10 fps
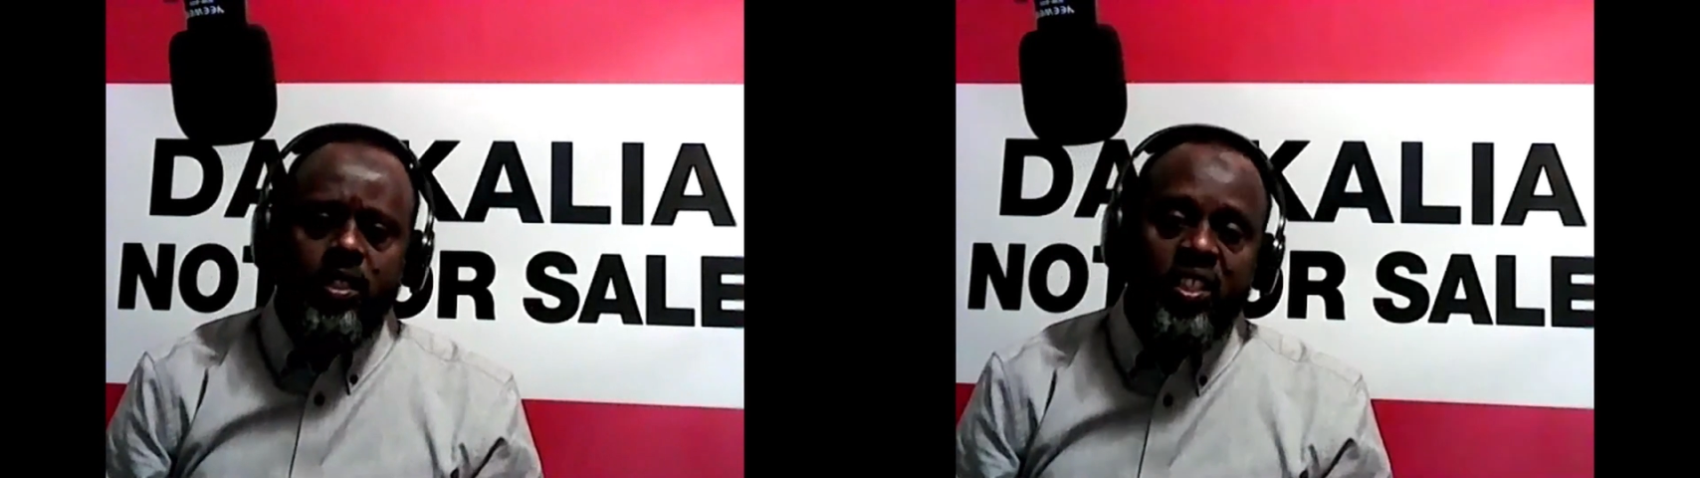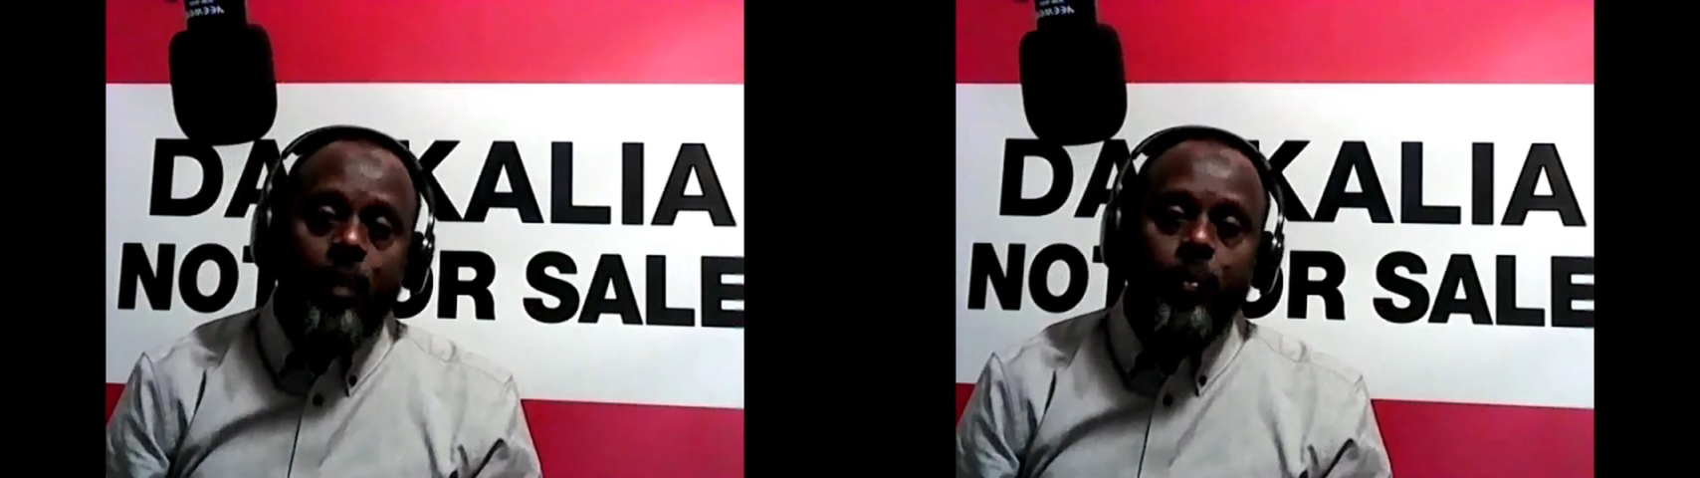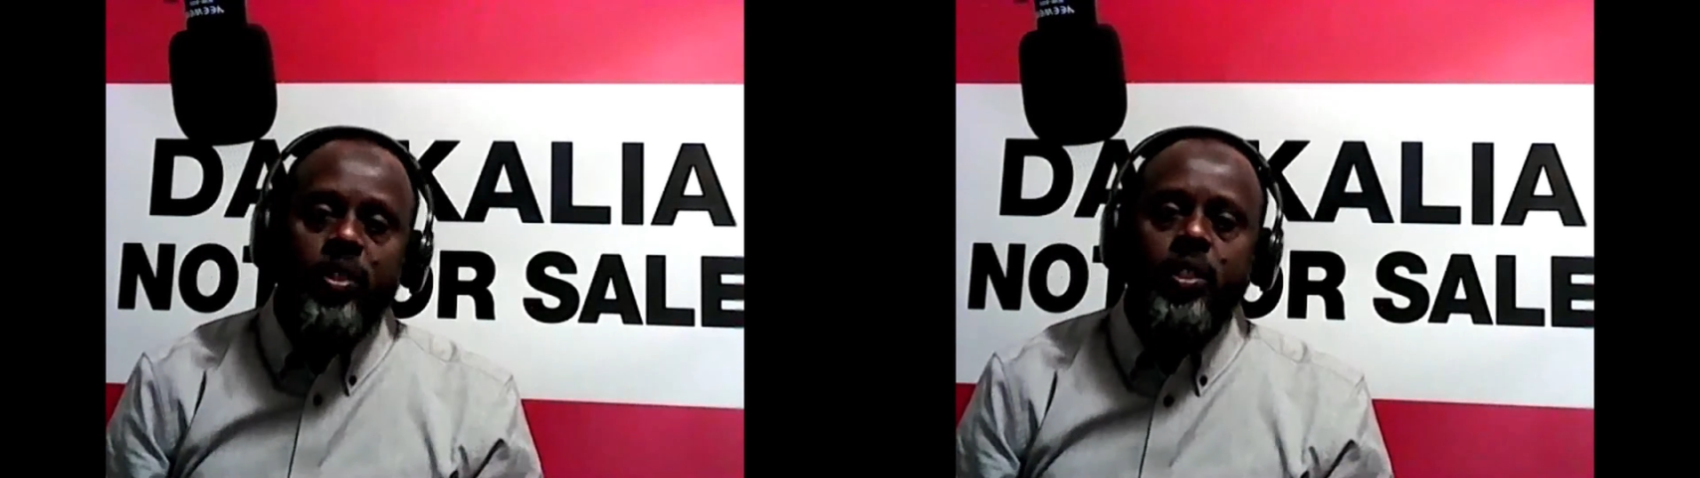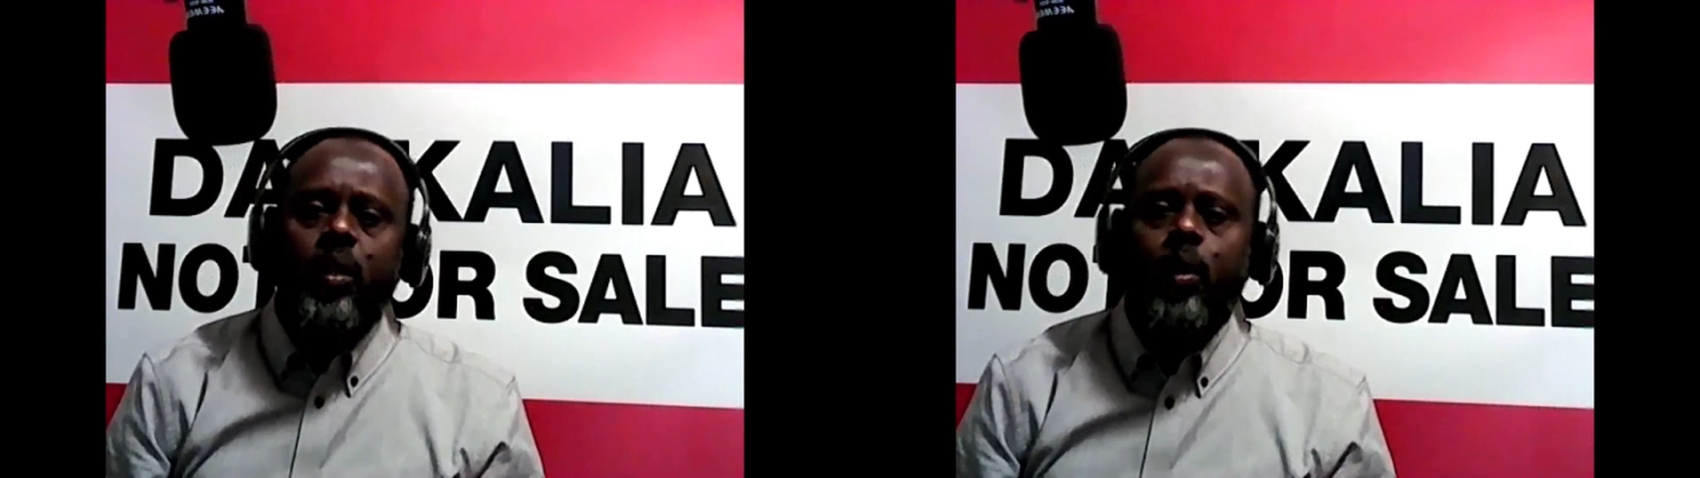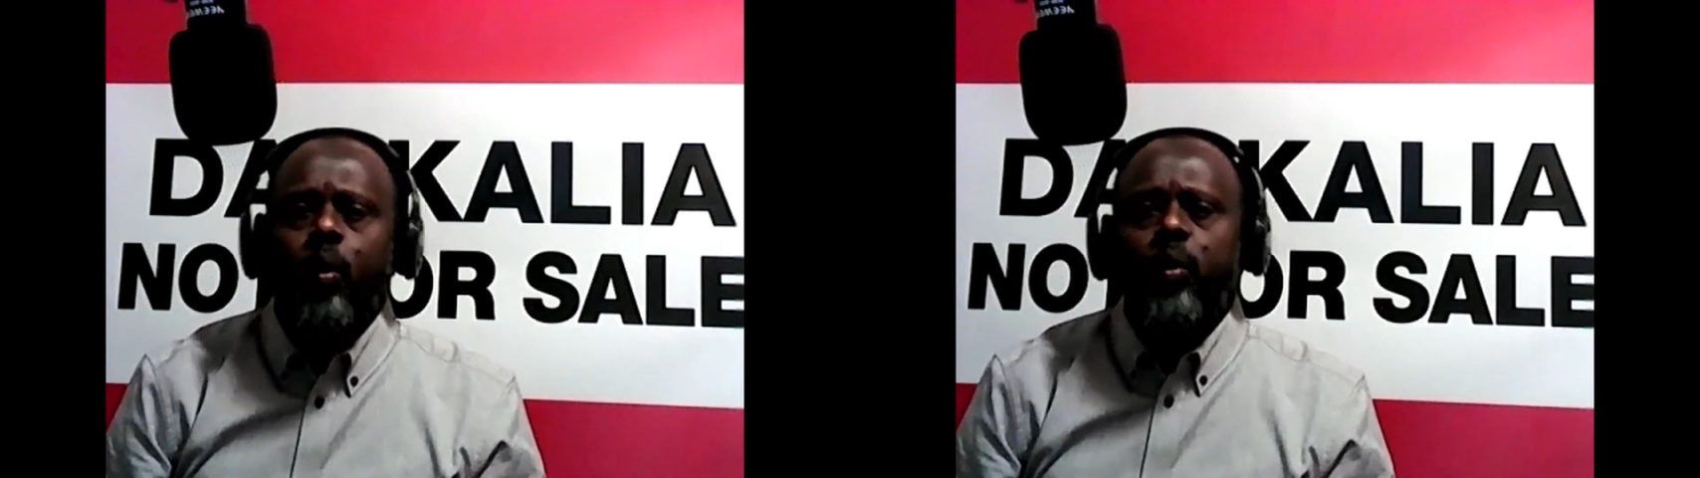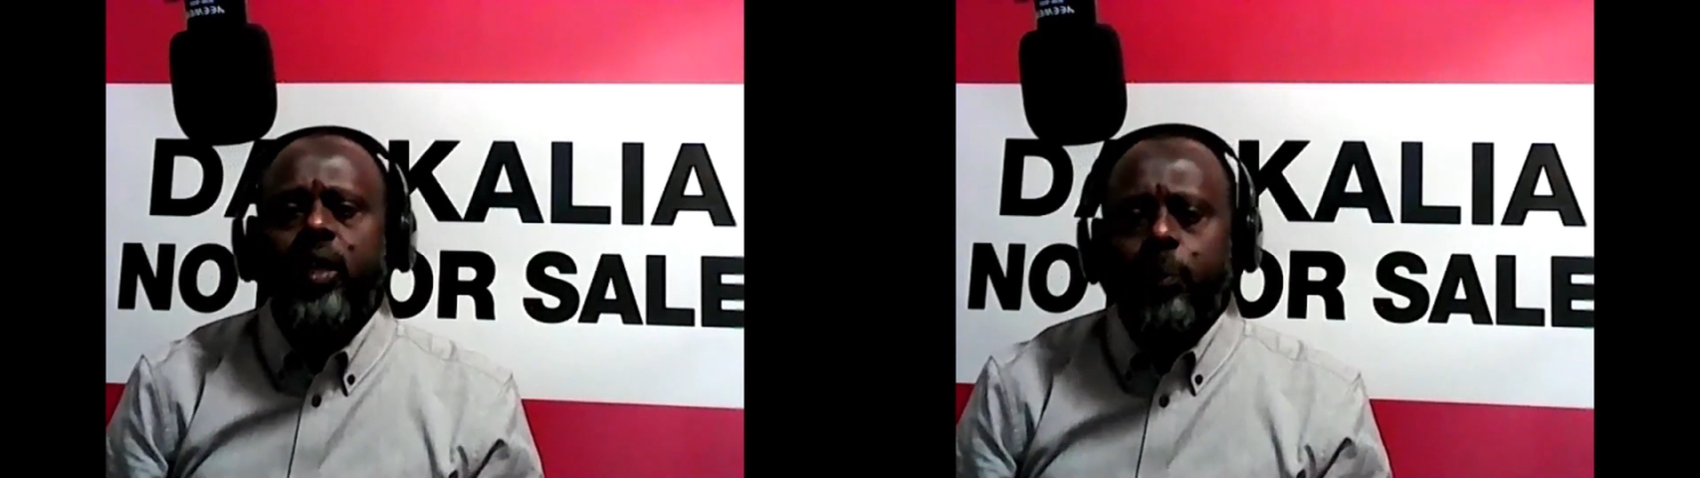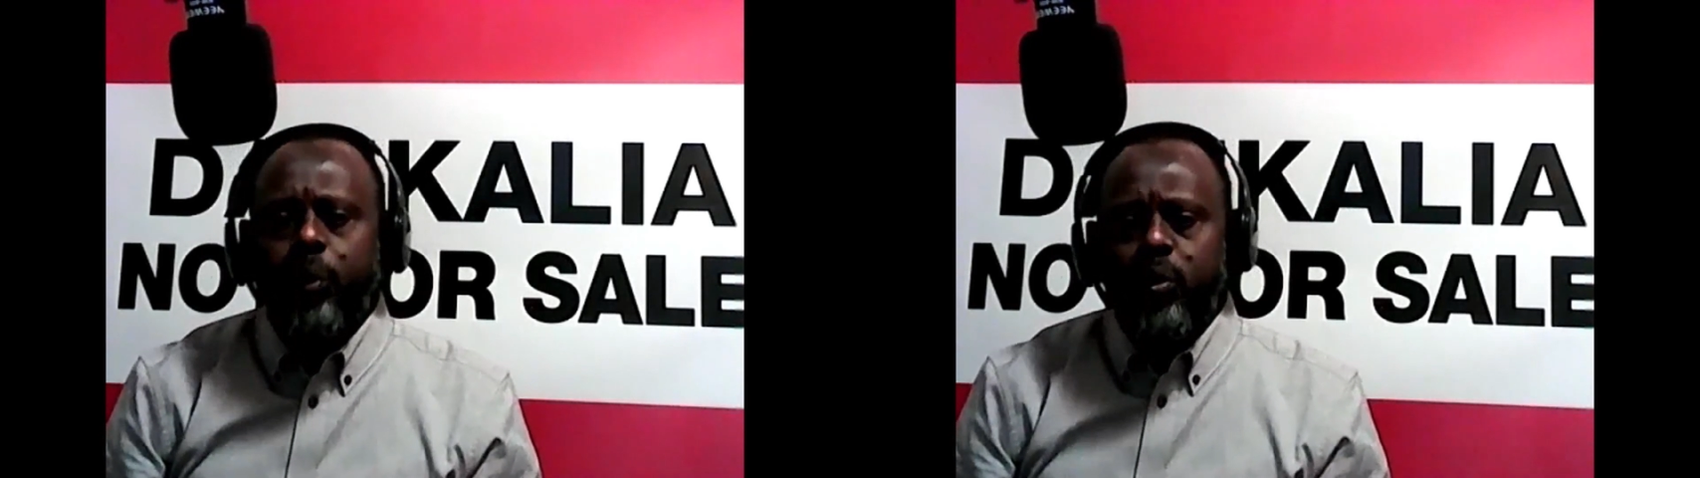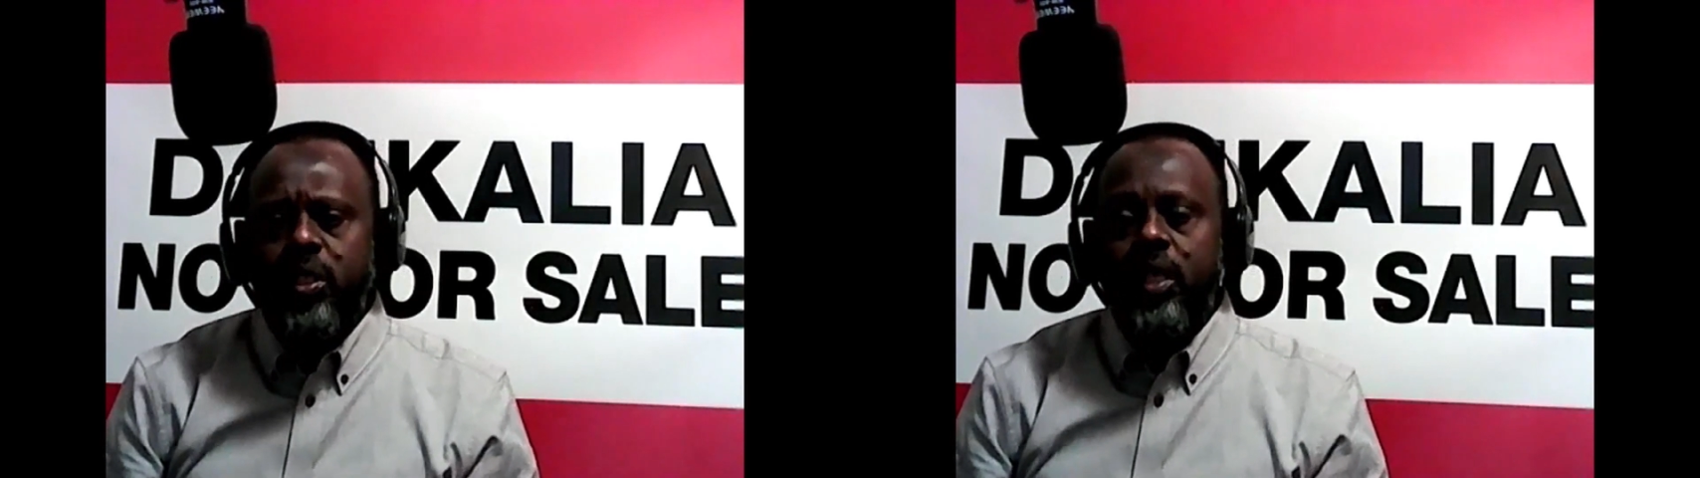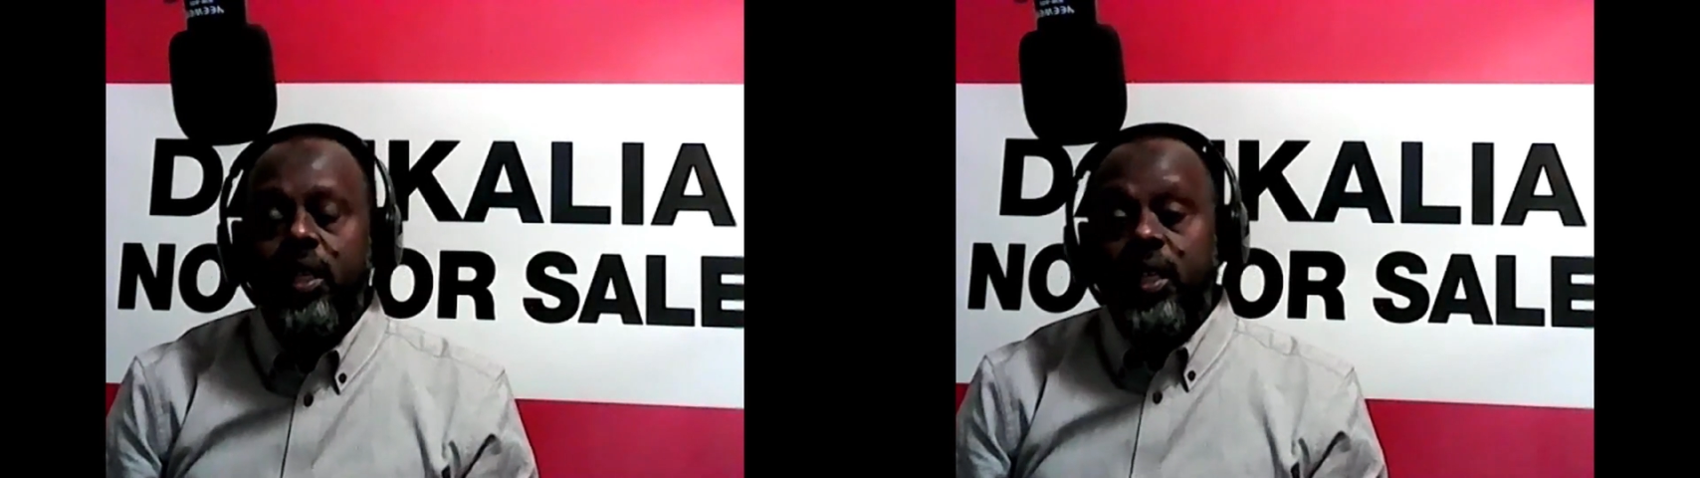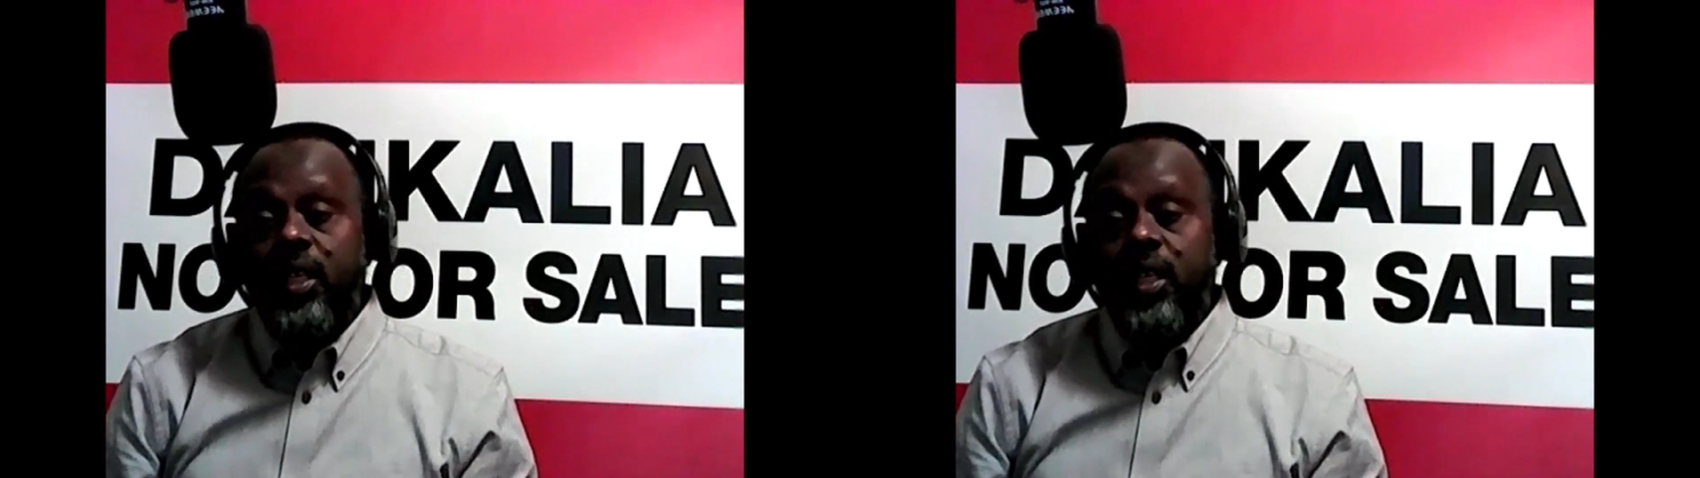established a colonial post